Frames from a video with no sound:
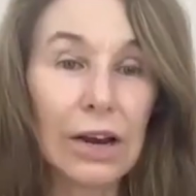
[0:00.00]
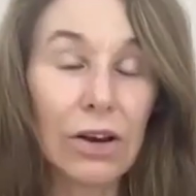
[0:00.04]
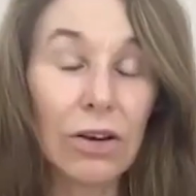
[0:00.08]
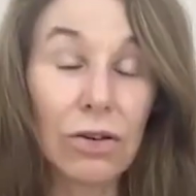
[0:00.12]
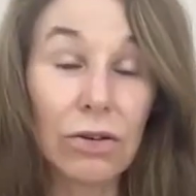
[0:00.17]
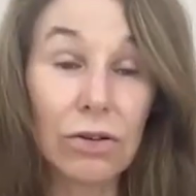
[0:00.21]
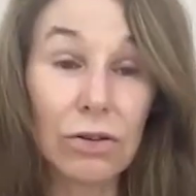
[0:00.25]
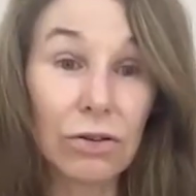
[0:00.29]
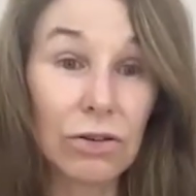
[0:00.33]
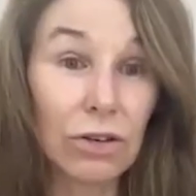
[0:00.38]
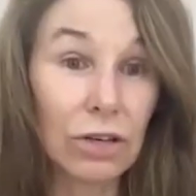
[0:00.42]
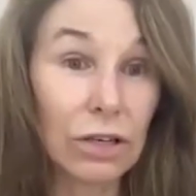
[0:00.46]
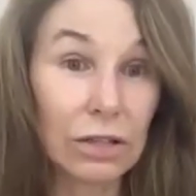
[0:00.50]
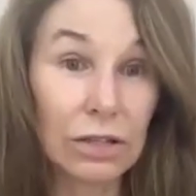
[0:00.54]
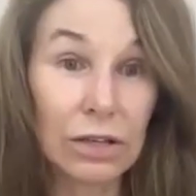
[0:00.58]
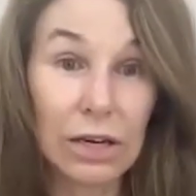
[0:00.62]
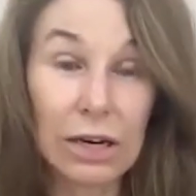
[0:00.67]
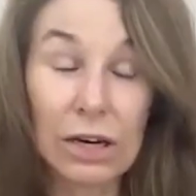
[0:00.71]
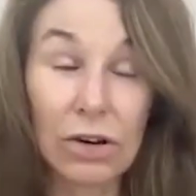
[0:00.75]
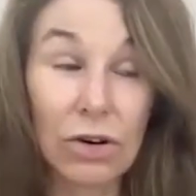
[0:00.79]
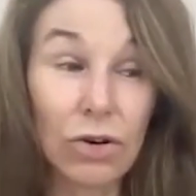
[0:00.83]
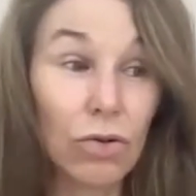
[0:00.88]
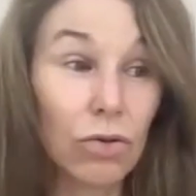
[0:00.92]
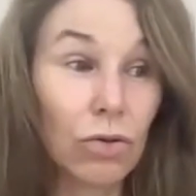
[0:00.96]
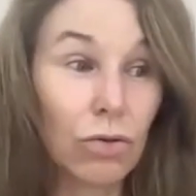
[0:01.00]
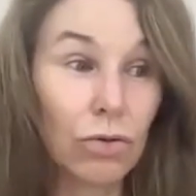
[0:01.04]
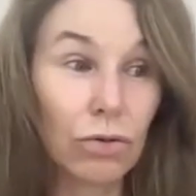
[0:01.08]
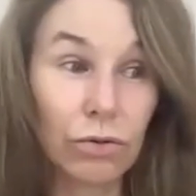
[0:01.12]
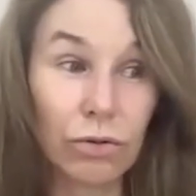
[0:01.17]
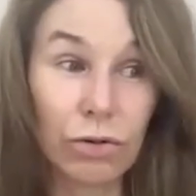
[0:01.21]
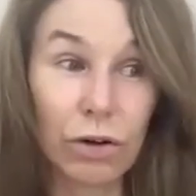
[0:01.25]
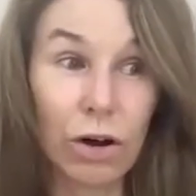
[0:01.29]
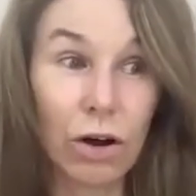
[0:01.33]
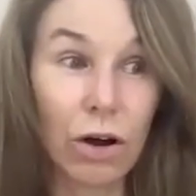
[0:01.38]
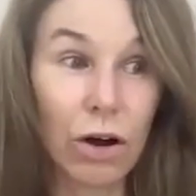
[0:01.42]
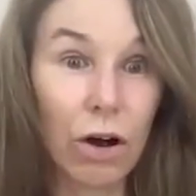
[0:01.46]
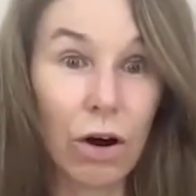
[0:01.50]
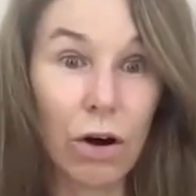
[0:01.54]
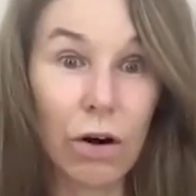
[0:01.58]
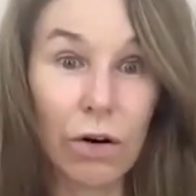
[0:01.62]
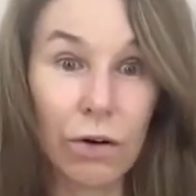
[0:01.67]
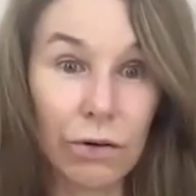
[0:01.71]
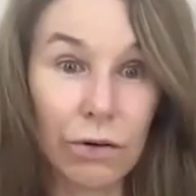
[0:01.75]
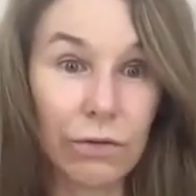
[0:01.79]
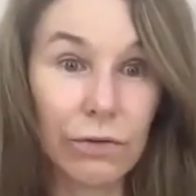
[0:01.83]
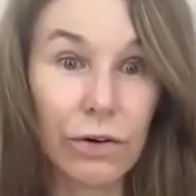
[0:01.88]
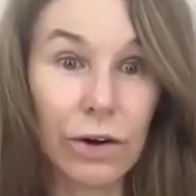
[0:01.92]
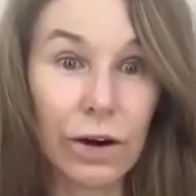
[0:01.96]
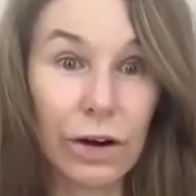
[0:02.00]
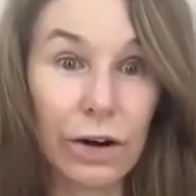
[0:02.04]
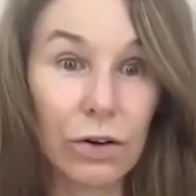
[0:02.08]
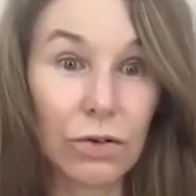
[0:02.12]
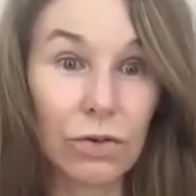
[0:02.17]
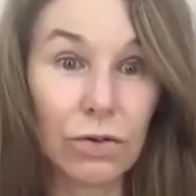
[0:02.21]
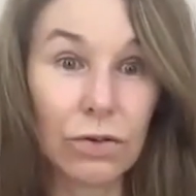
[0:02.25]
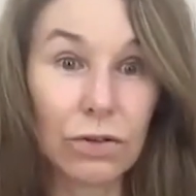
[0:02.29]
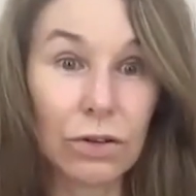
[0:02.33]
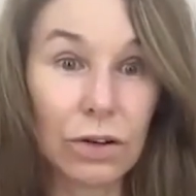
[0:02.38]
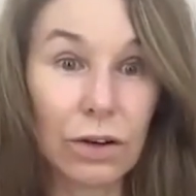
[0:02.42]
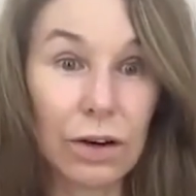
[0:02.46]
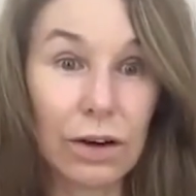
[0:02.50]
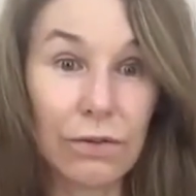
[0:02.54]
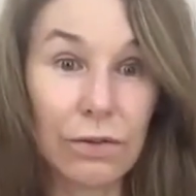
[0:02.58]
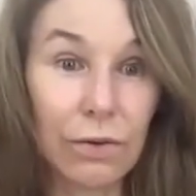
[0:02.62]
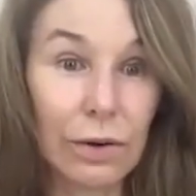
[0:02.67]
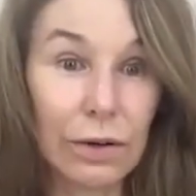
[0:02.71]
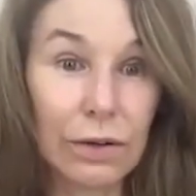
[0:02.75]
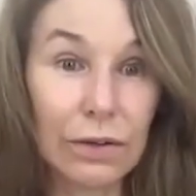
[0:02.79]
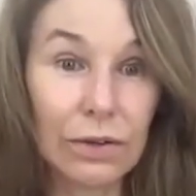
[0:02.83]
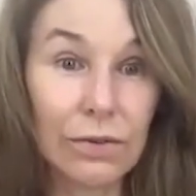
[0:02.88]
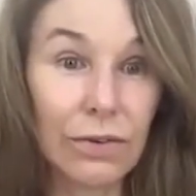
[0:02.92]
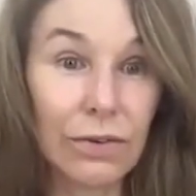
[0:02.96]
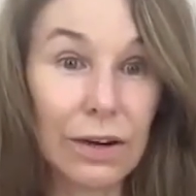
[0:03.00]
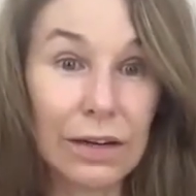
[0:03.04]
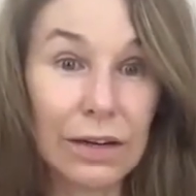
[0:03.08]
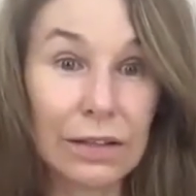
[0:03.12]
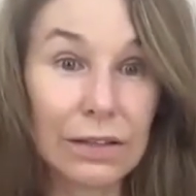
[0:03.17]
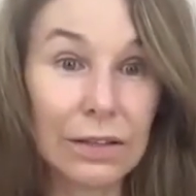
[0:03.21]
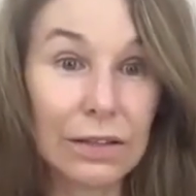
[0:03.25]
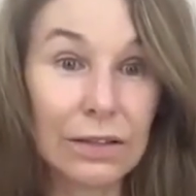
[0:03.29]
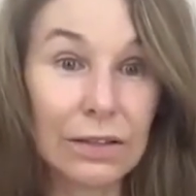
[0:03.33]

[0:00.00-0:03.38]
and just ignore all the horrified looks on everyone's faces.